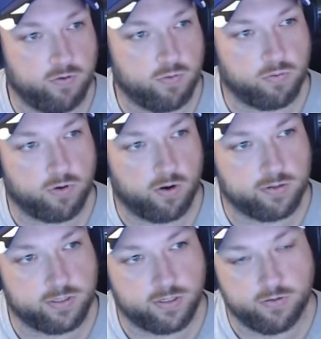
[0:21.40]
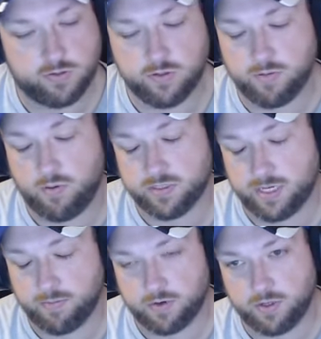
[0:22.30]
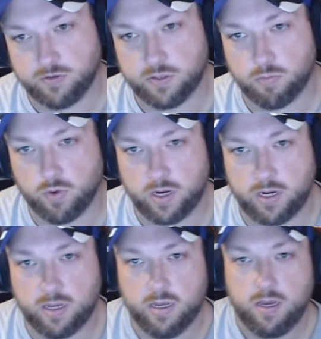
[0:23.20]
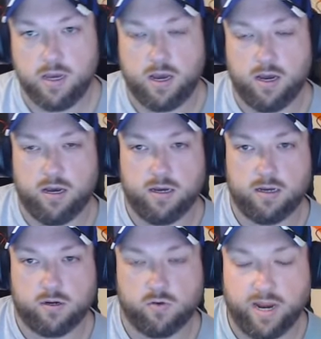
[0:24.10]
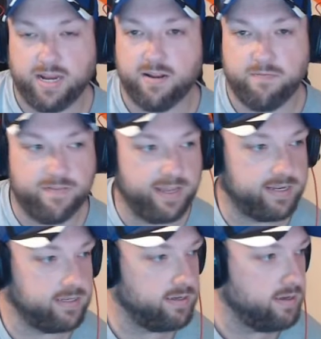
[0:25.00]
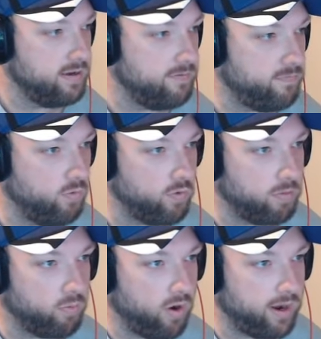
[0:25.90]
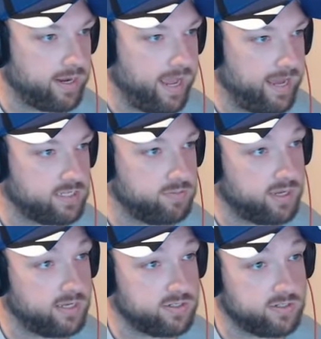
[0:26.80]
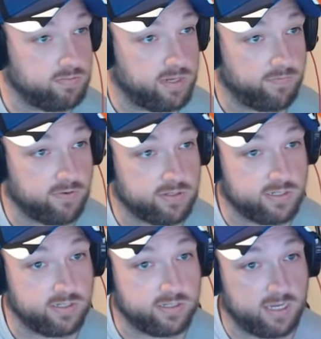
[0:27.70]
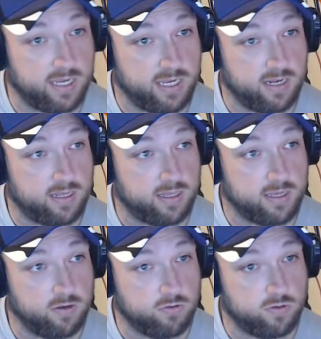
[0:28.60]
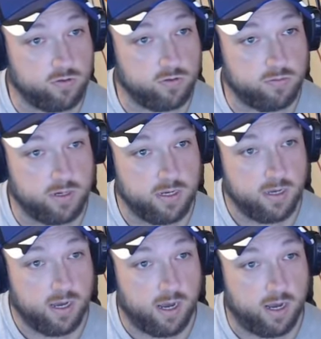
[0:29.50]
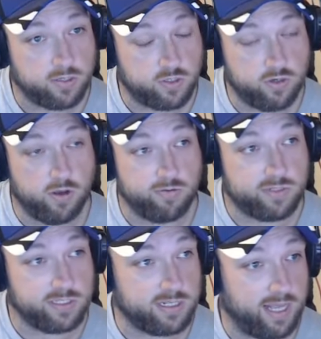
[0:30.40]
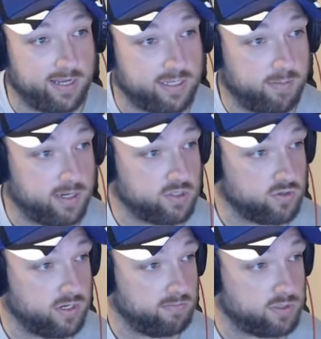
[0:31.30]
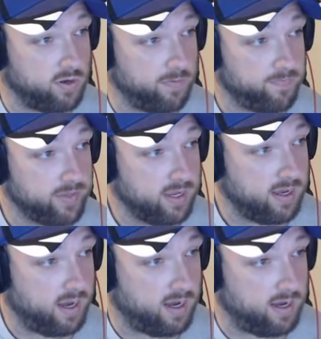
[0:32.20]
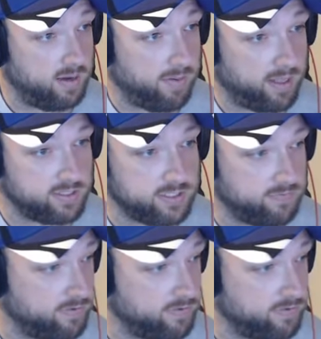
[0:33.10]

with regards to YouTube. I wasn't able to use the created event for the broadcast because of some differences in the YouTube studio since the last time I streamed. So apologies for